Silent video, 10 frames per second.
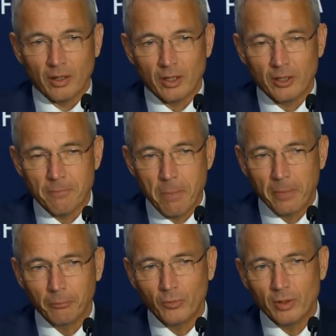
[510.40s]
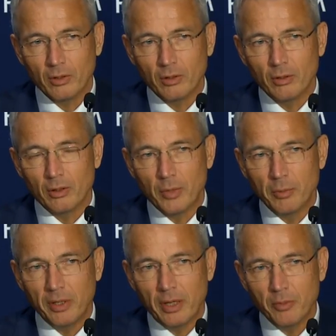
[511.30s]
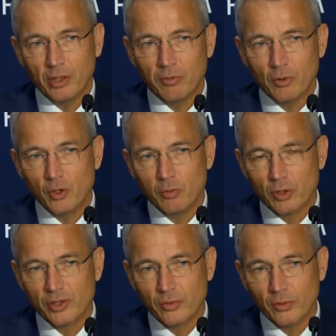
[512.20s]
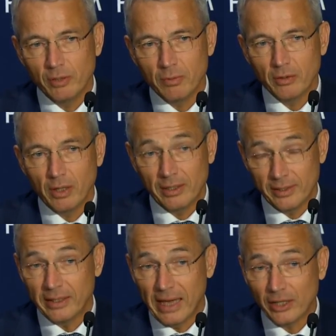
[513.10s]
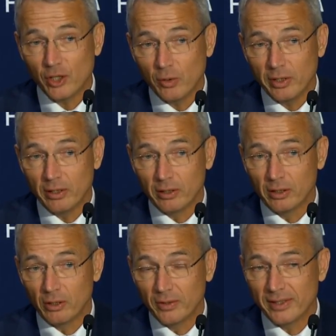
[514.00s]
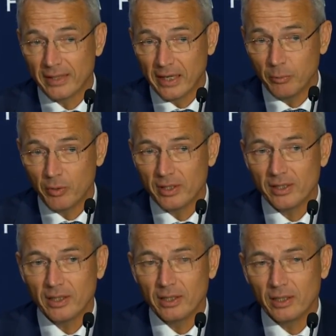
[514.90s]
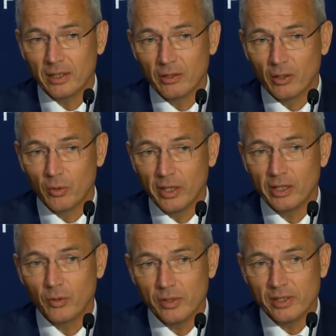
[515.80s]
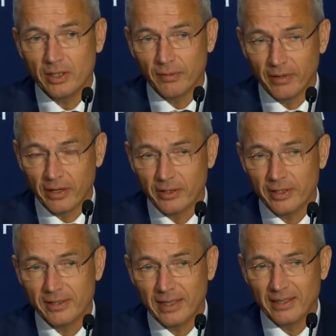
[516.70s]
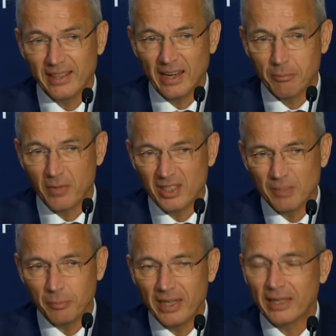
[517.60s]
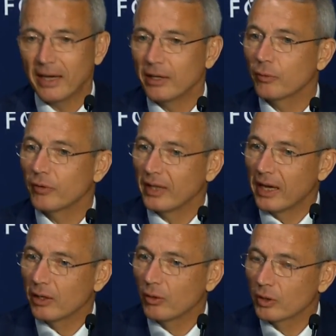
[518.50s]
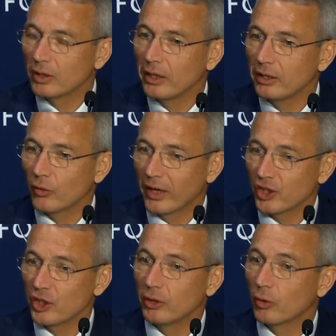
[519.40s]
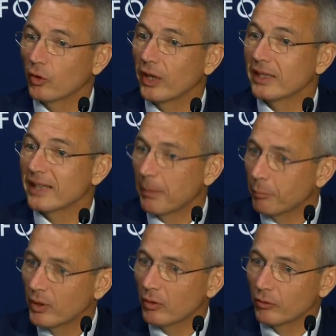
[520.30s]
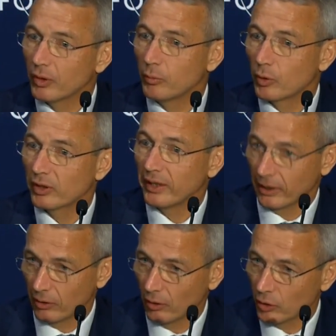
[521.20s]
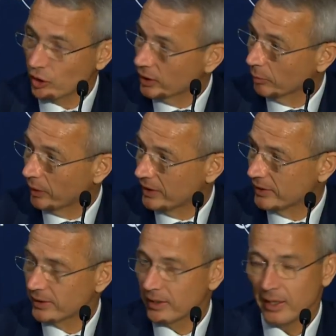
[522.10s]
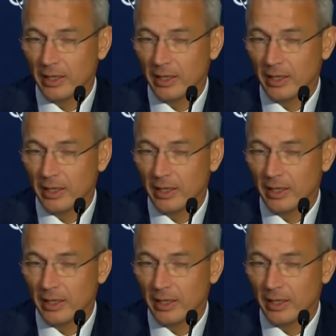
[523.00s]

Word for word: Um, you know, maybe let me quote two or three one. I think actually uh, on cyber, I think, you know, increasing awareness that there must be a kind of a dialogue and interaction. It already has happened on the more technological basis.